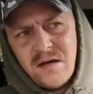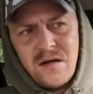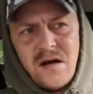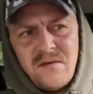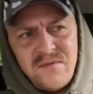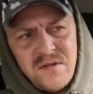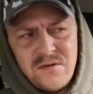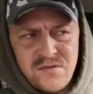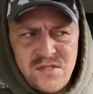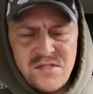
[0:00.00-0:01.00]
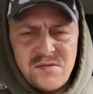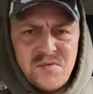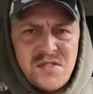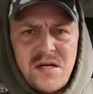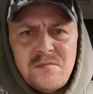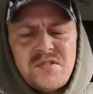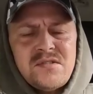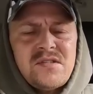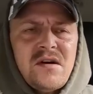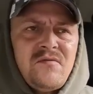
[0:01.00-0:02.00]
cut off and there's just some stumps
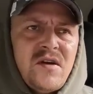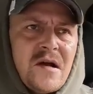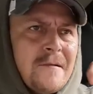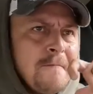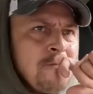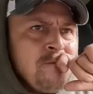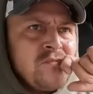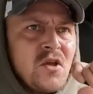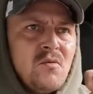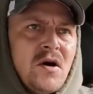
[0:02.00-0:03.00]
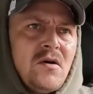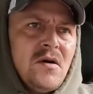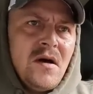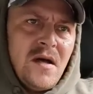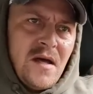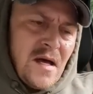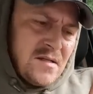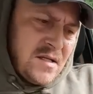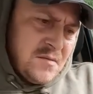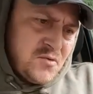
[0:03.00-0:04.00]
and stuff there. Well,
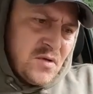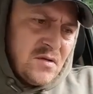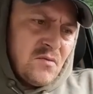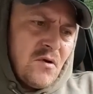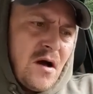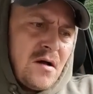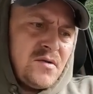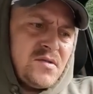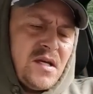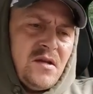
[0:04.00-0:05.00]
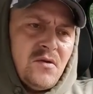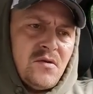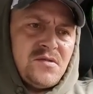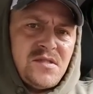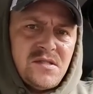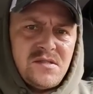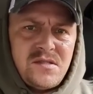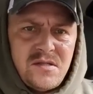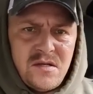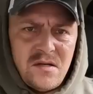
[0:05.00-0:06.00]
as he comes around the rocks, he
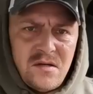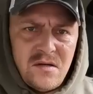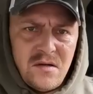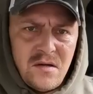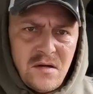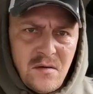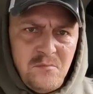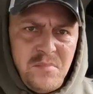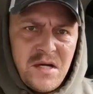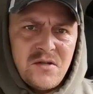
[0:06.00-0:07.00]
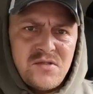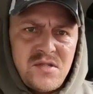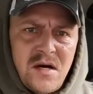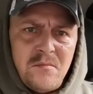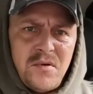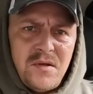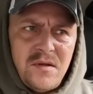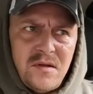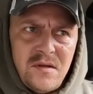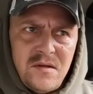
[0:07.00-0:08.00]
notices a bigger stump
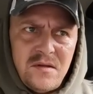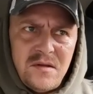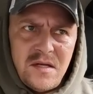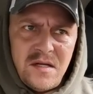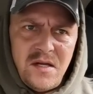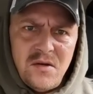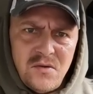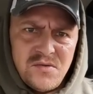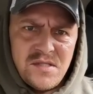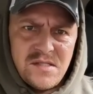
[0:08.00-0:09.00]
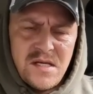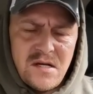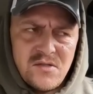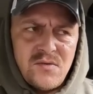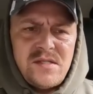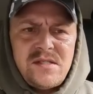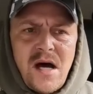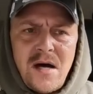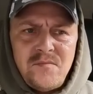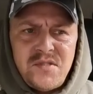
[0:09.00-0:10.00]
than he knows is there, so he
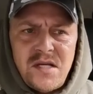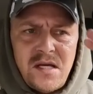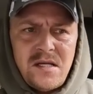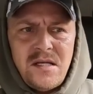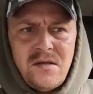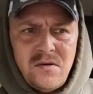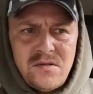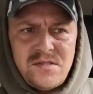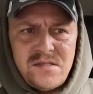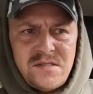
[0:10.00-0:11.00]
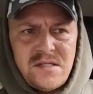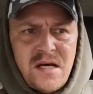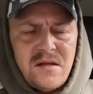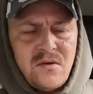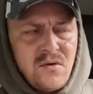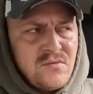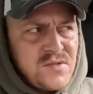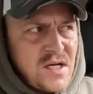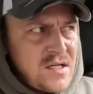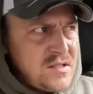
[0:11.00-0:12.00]
stops and he notices it out of the corner of
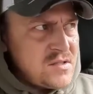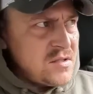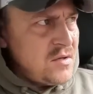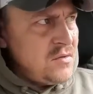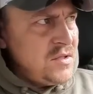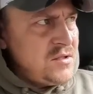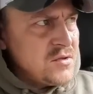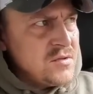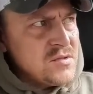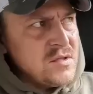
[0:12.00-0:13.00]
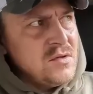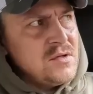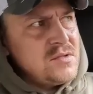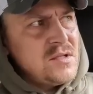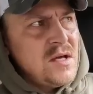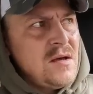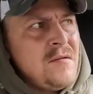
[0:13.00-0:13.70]
his eye and he slowly turns and looks.